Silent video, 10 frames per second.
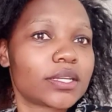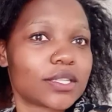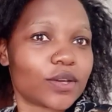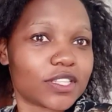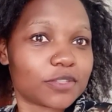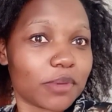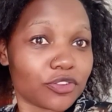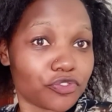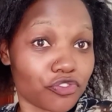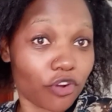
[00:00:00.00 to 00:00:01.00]
so it's
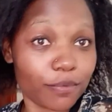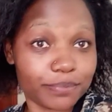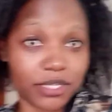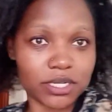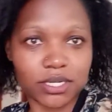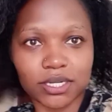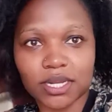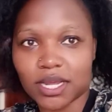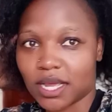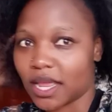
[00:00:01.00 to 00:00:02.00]
being dropped
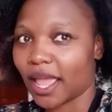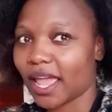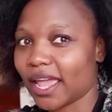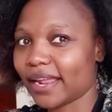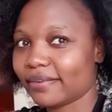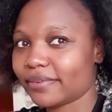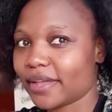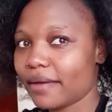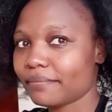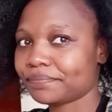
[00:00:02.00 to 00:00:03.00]
and
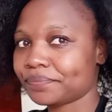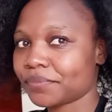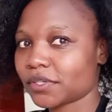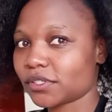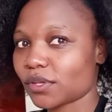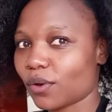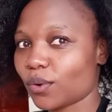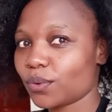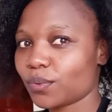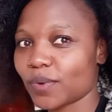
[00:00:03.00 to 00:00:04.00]
yeah
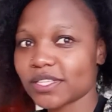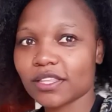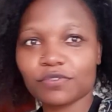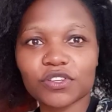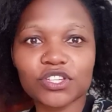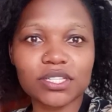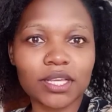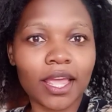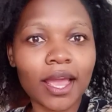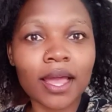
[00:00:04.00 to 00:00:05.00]
so once the fish is
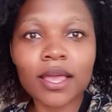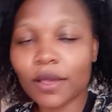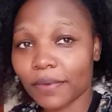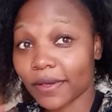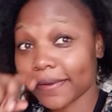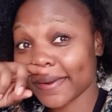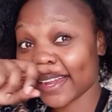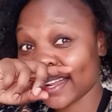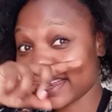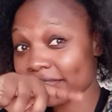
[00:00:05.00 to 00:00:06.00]
here we're gonna
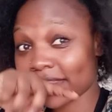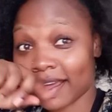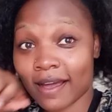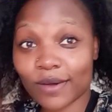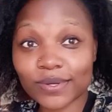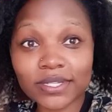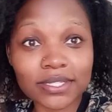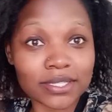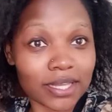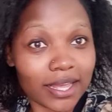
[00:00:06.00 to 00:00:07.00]
leave the house
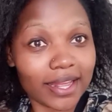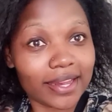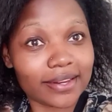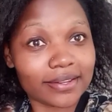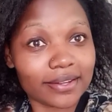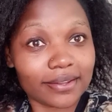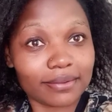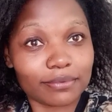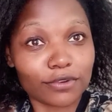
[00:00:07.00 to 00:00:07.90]
and uh,